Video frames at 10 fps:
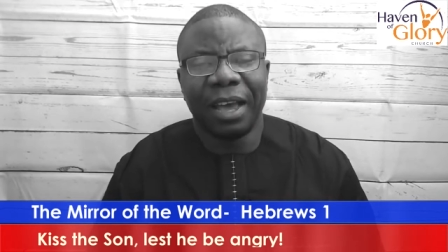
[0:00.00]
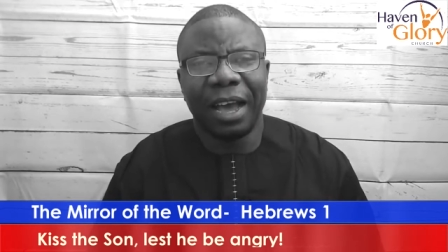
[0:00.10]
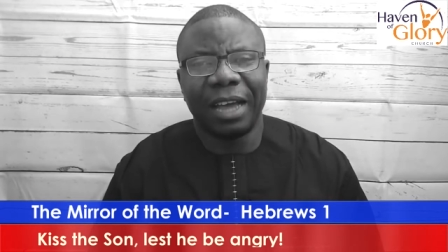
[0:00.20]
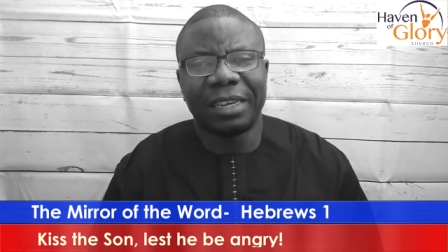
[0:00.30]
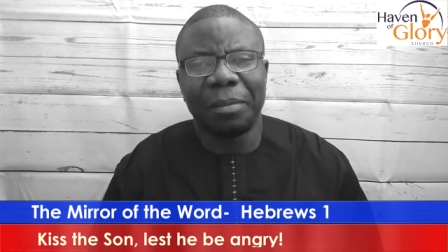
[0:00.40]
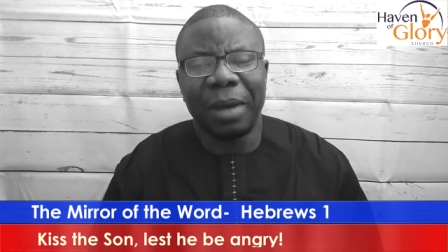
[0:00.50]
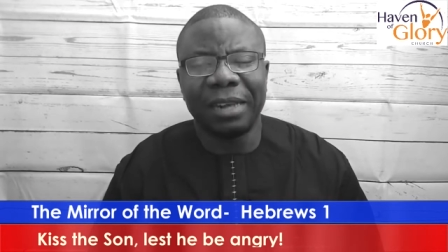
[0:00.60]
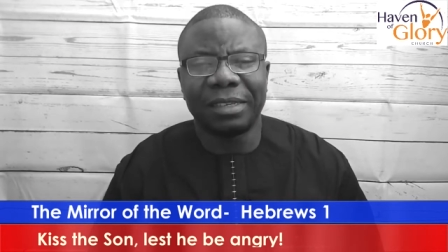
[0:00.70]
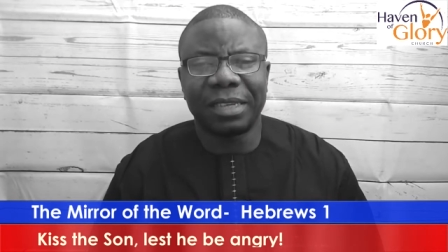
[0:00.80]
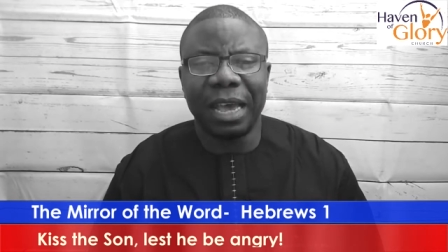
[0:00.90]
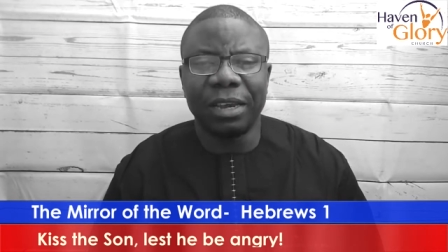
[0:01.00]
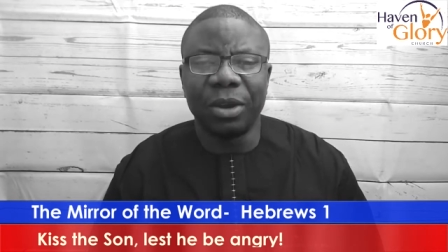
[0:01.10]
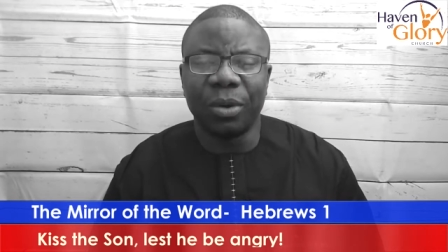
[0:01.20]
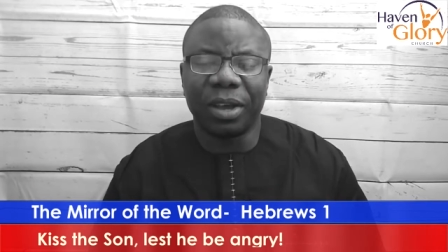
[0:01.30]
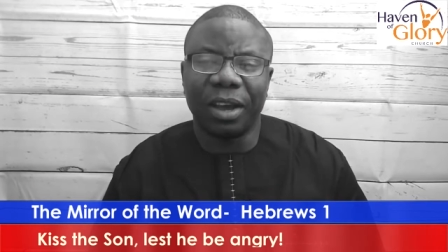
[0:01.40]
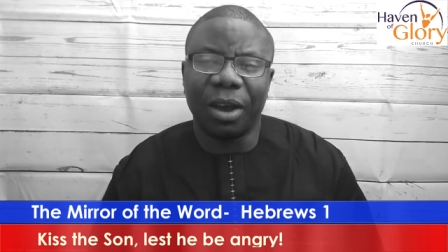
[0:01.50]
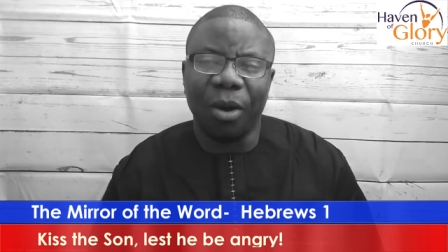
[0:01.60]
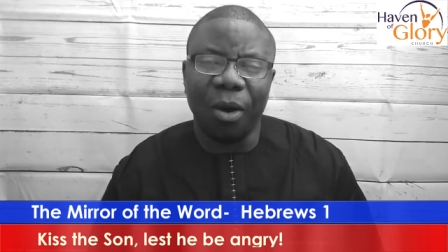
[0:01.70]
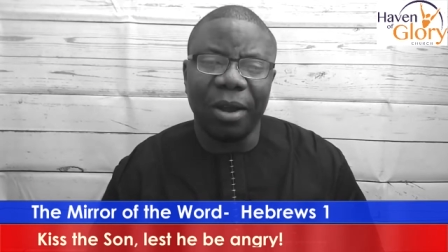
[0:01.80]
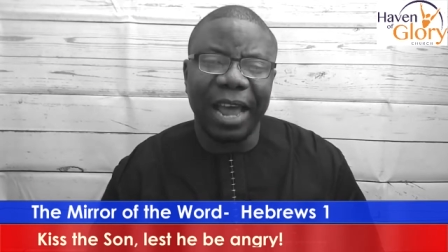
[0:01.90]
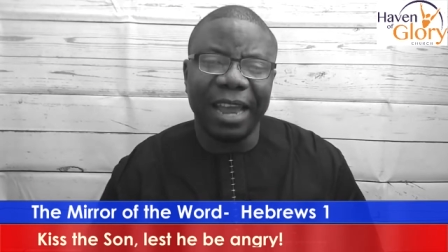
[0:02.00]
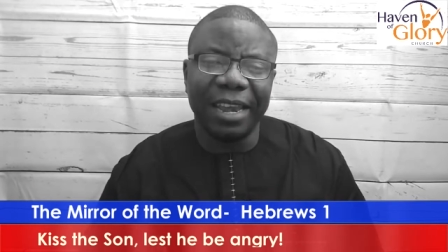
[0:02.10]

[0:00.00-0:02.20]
Uh, the man said, look, all I